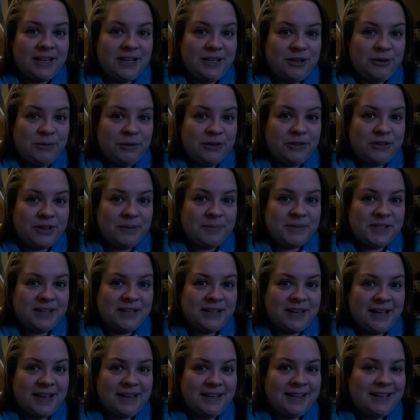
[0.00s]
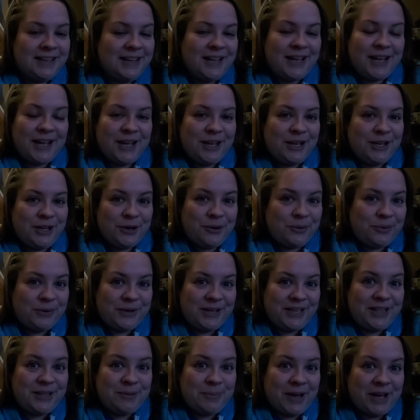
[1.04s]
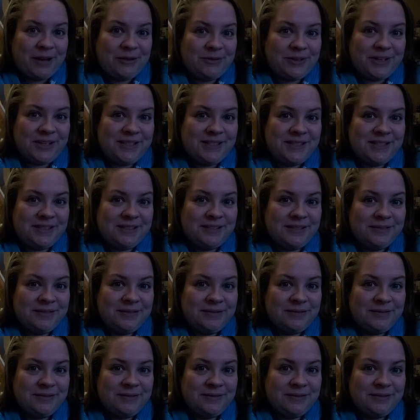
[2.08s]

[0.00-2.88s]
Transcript: and new earth comes online, you don't need the boundaries.